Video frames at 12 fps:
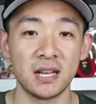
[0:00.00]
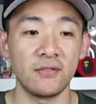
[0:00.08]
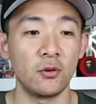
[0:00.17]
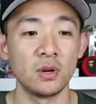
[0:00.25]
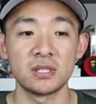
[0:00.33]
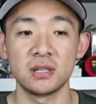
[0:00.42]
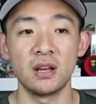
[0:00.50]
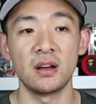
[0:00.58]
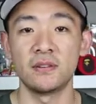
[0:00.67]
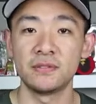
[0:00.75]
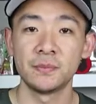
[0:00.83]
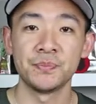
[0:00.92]
and I've always
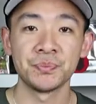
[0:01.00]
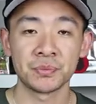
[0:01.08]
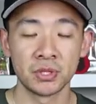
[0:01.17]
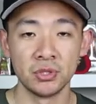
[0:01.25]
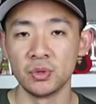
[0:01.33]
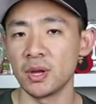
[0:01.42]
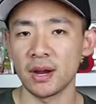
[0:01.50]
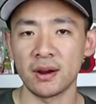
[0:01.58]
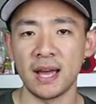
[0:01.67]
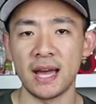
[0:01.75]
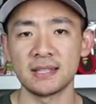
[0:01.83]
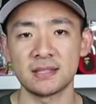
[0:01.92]
loved new
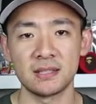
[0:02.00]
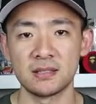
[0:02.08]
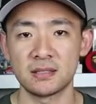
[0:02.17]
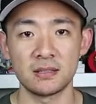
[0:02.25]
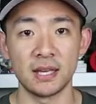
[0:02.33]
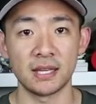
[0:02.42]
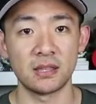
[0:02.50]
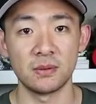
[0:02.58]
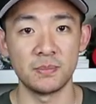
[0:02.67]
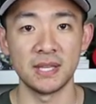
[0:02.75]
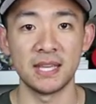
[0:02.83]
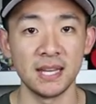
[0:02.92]
era hats since like the
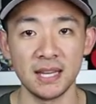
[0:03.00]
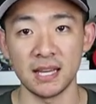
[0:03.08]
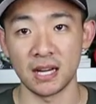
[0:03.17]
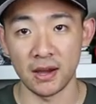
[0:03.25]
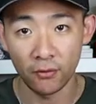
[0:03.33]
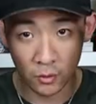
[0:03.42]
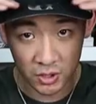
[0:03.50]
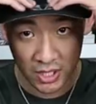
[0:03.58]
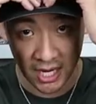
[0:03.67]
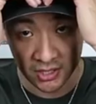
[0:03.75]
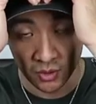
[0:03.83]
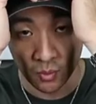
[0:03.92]
beginning, and I've always
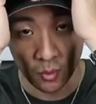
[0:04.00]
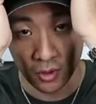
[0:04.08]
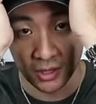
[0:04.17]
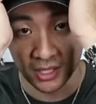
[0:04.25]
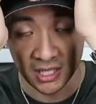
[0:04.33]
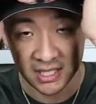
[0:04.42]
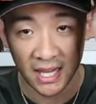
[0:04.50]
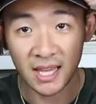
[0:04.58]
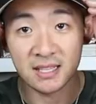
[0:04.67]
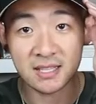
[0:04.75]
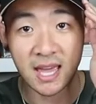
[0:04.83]
actually worn this ace